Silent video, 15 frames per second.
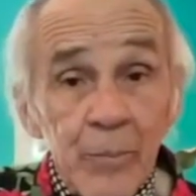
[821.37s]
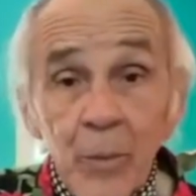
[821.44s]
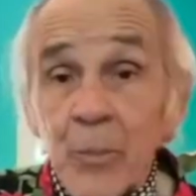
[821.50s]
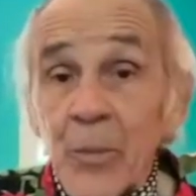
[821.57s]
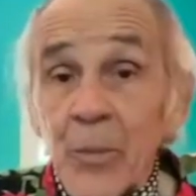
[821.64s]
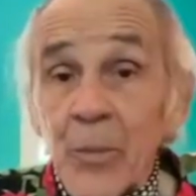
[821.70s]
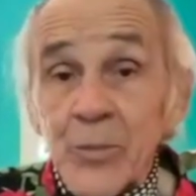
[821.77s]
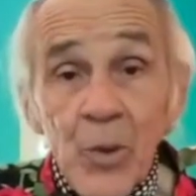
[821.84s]
the
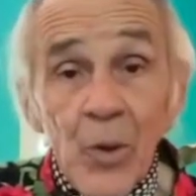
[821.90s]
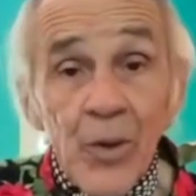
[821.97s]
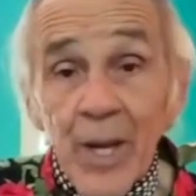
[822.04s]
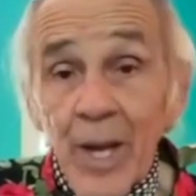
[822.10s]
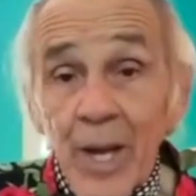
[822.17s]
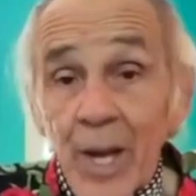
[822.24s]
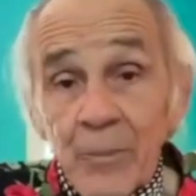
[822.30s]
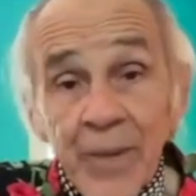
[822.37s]
baseball
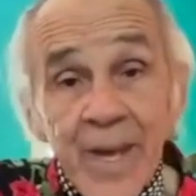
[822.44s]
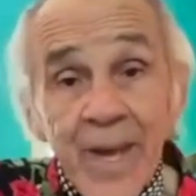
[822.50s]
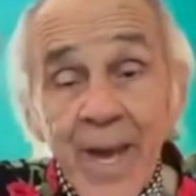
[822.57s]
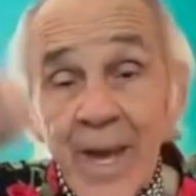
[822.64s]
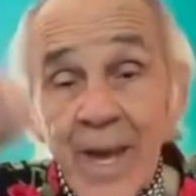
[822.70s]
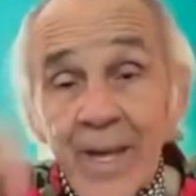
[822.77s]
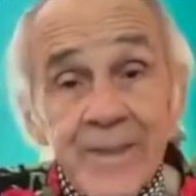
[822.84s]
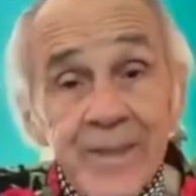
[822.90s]
game, the
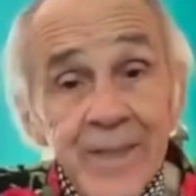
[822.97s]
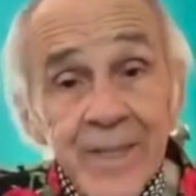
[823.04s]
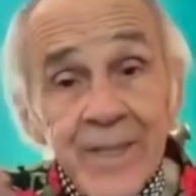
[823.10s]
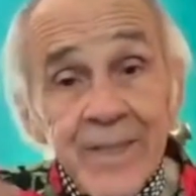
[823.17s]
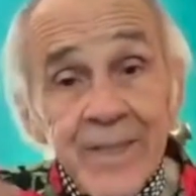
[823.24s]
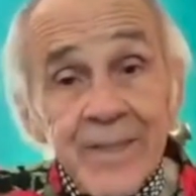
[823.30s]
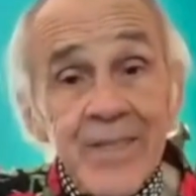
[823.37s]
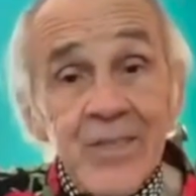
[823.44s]
hats,
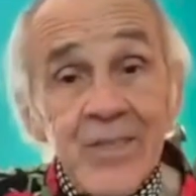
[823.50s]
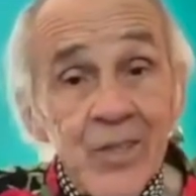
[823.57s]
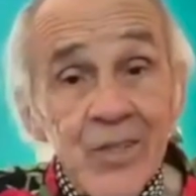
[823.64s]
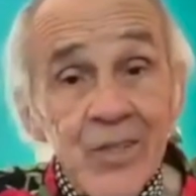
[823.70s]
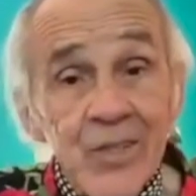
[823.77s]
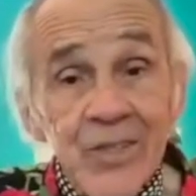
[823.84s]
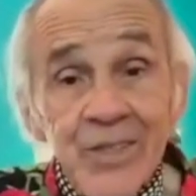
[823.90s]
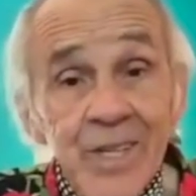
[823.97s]

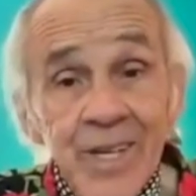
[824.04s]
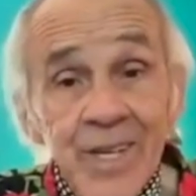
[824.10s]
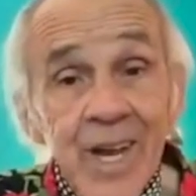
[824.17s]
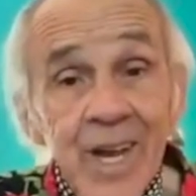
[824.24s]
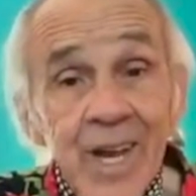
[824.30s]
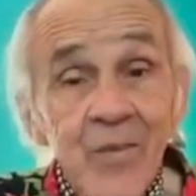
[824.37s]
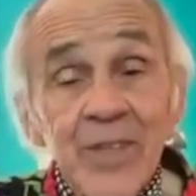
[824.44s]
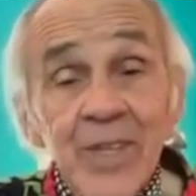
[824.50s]
t-shirts,
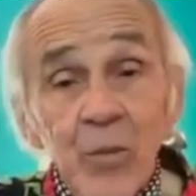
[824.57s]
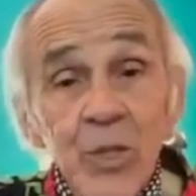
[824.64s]
everything.